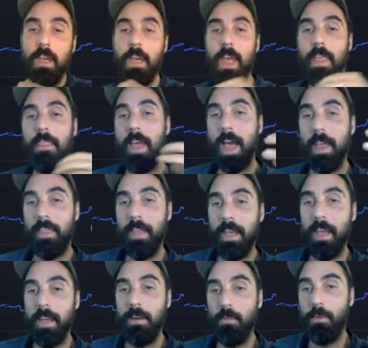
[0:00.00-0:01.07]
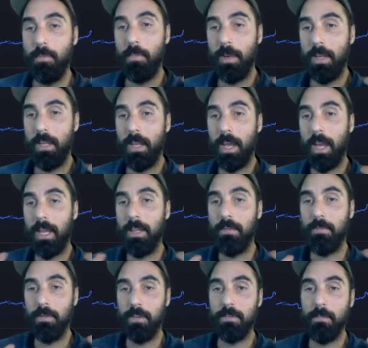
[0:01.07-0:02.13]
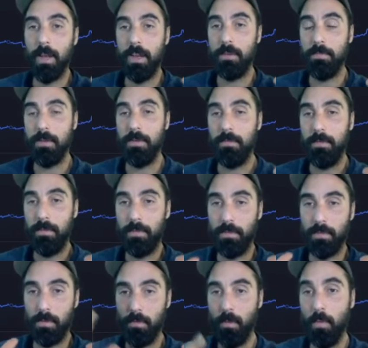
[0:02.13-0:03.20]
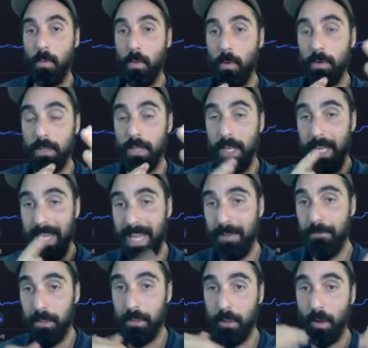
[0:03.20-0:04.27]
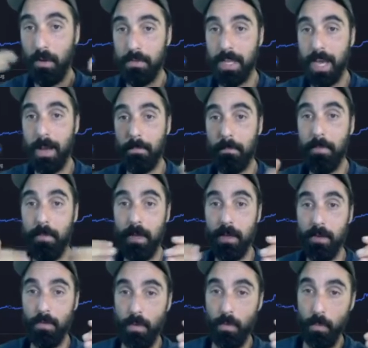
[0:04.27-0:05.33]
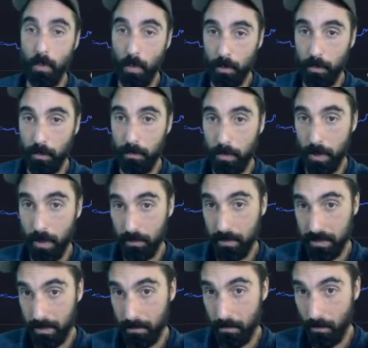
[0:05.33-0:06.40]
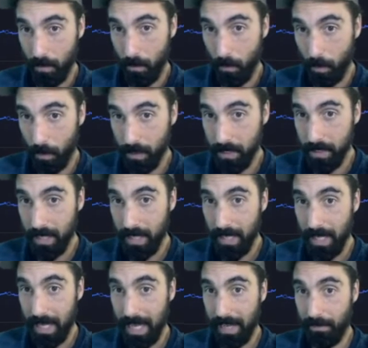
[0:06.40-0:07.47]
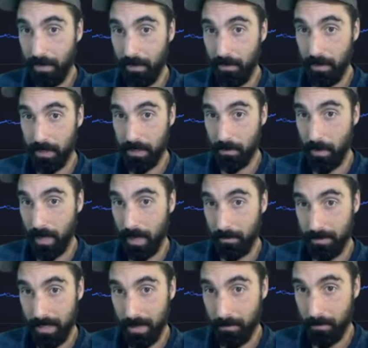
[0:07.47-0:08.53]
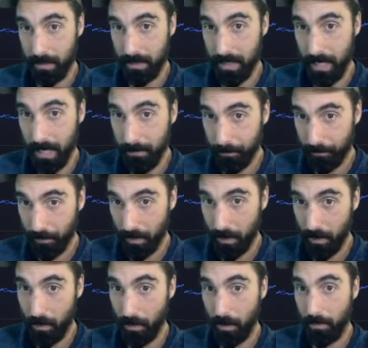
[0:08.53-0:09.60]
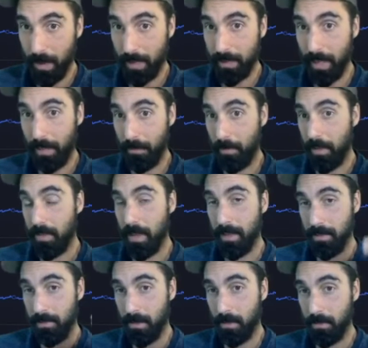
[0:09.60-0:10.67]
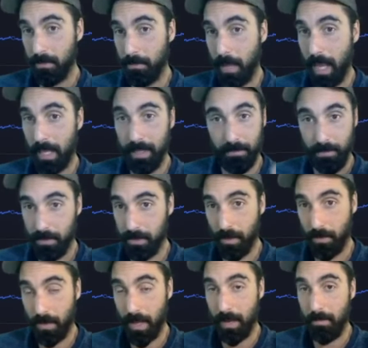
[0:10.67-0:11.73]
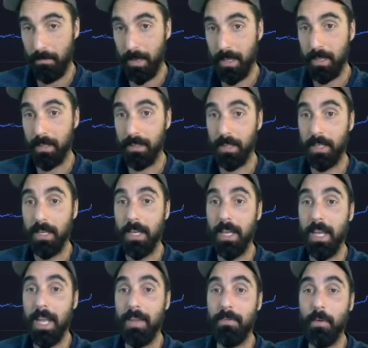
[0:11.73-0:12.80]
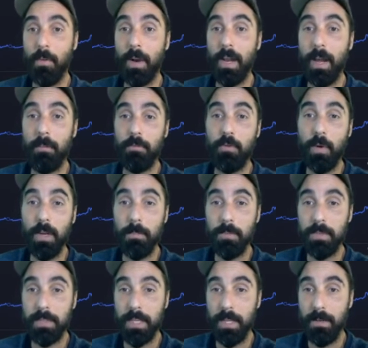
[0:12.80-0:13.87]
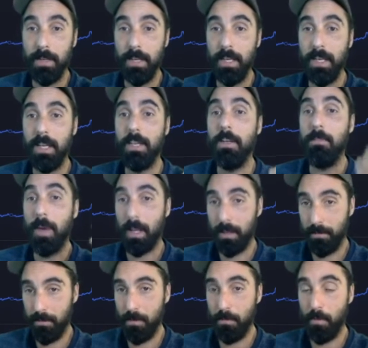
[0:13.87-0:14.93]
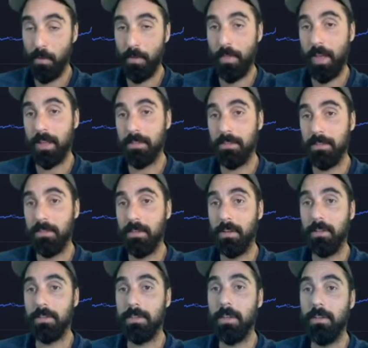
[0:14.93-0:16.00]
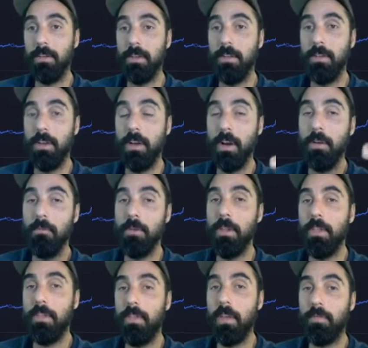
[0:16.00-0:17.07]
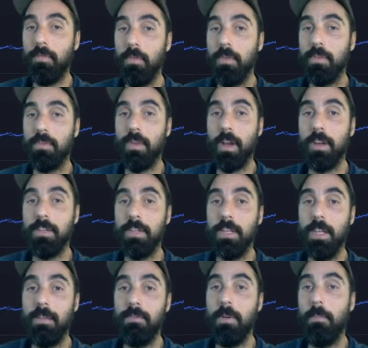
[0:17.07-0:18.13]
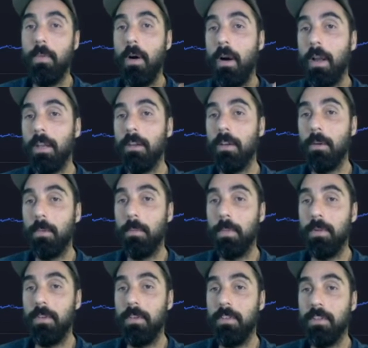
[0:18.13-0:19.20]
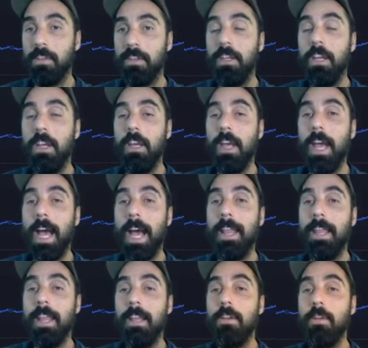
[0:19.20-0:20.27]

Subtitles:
That there would be a risk management to reward. If it goes up, then your reward would be obviously rewarded. Even if it just went up 10%, you'd already make that $3,000 back if you sold out immediately. If it went up 20%, you'd make a few more thousands of dollars. So you got to really think through your strategy. If you're buying in on a position, and then